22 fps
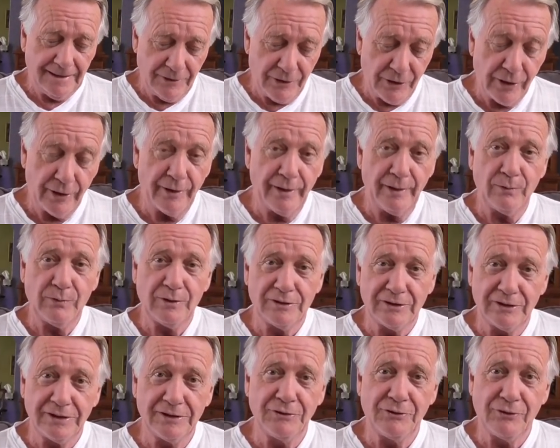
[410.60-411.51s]
Jerry
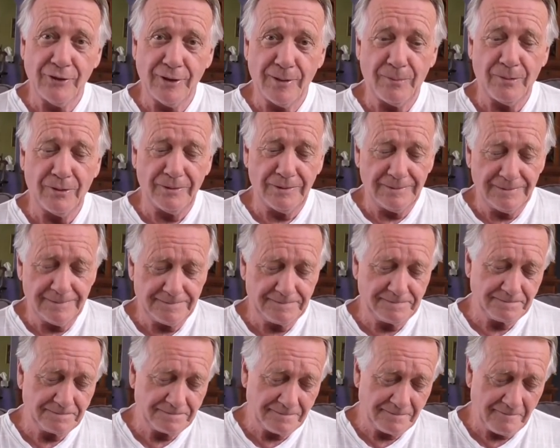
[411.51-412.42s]
was in trouble.
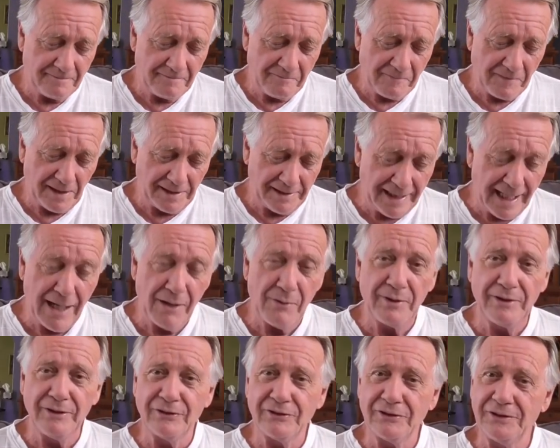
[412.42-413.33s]
Yeah,
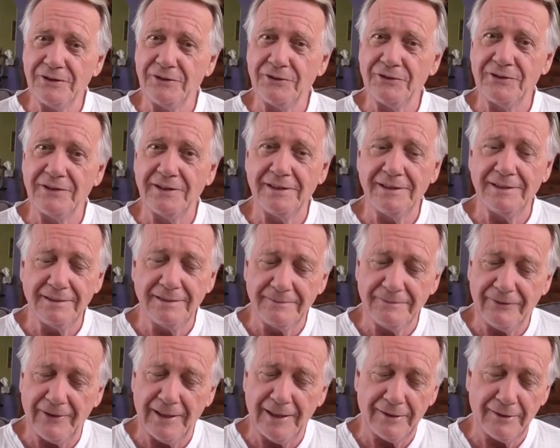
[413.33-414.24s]
we used to use
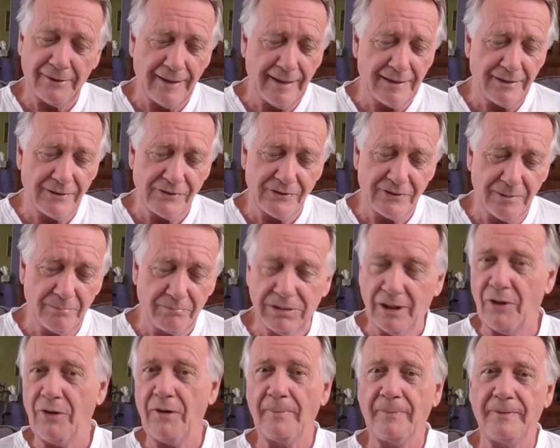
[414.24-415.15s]
the firecrackers to
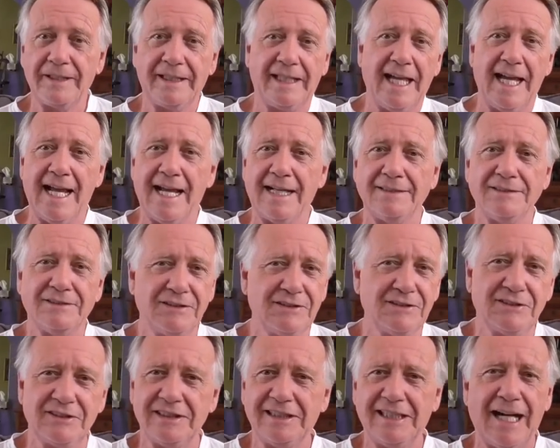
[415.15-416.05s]
blow up the cans
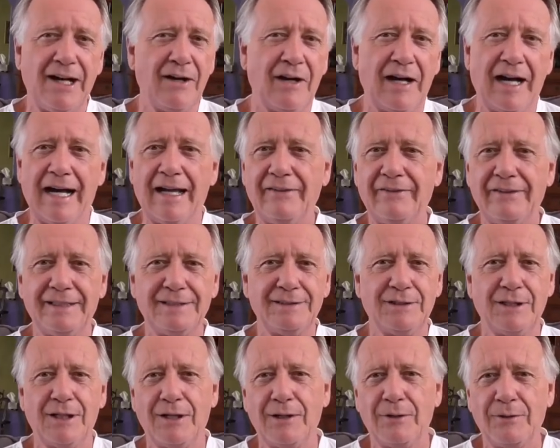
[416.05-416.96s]
and see how high
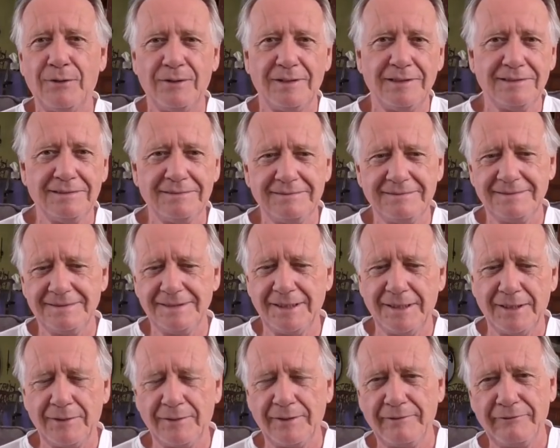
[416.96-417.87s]
they'd go. And,
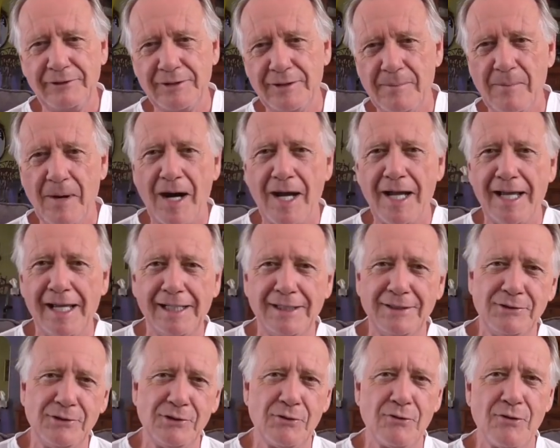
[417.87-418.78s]
you know, if you're my
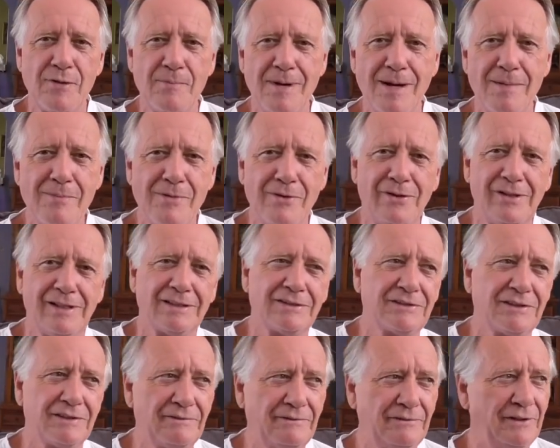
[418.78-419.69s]
age, you remember
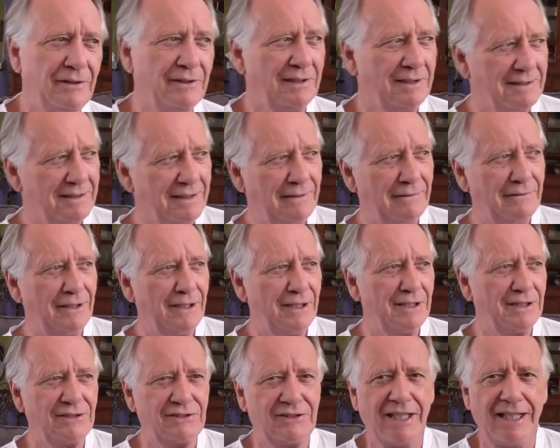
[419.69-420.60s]
this, if you lived
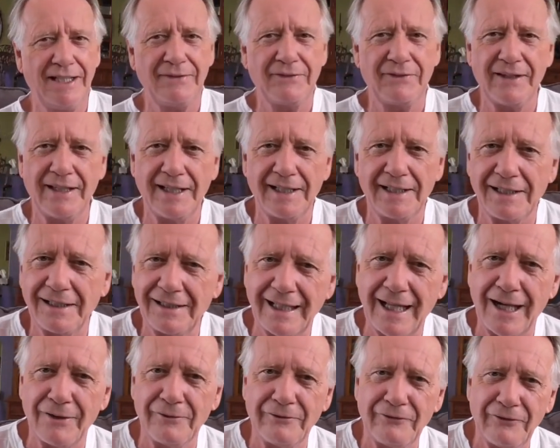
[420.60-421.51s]
in a state that
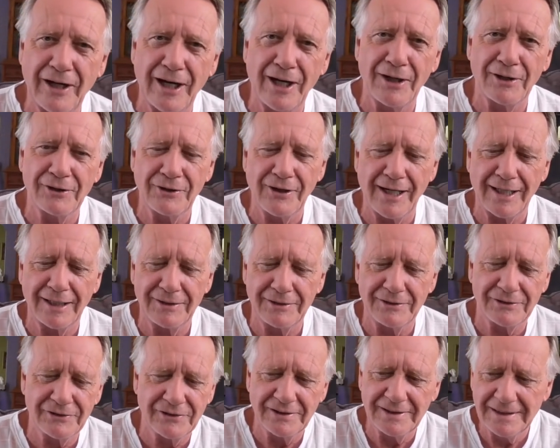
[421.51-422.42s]
allowed
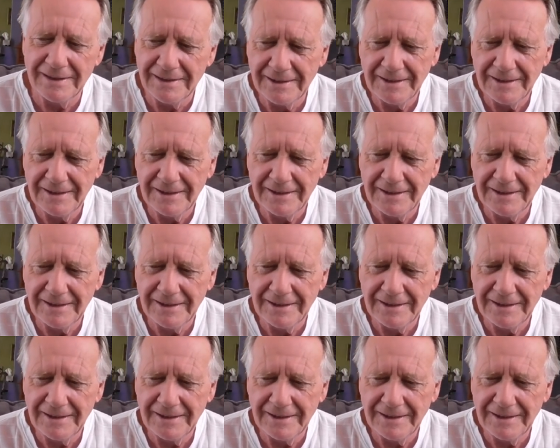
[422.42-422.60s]
firecrackers.